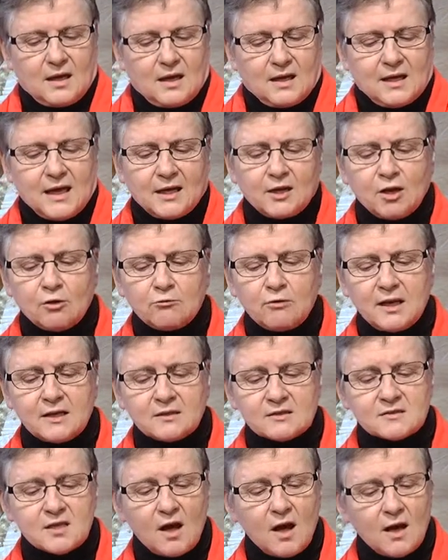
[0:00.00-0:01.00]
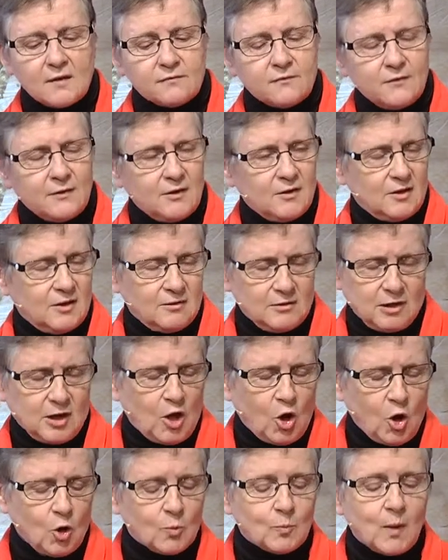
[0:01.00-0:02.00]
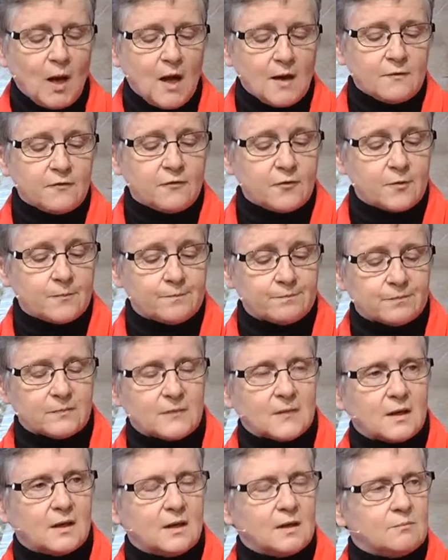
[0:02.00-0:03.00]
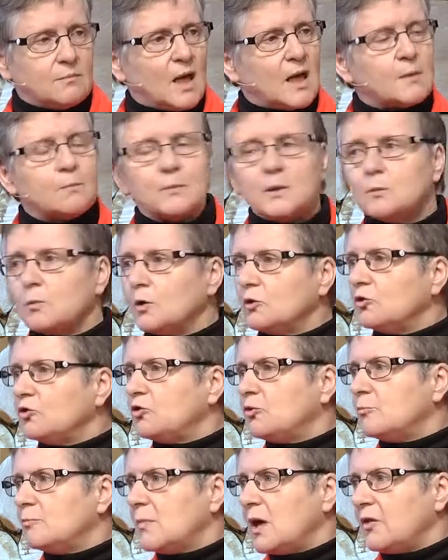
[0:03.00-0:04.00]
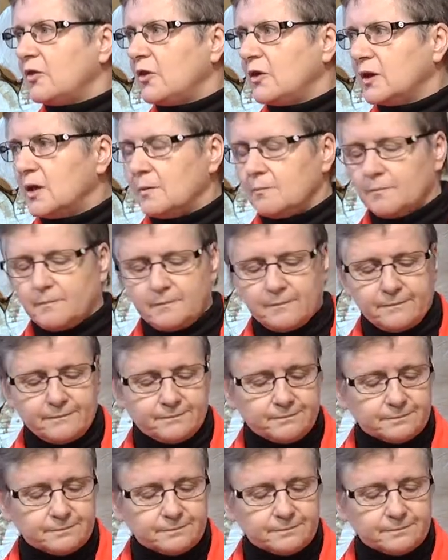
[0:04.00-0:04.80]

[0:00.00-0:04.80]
He had a horrendous home life. He made me want to mother him.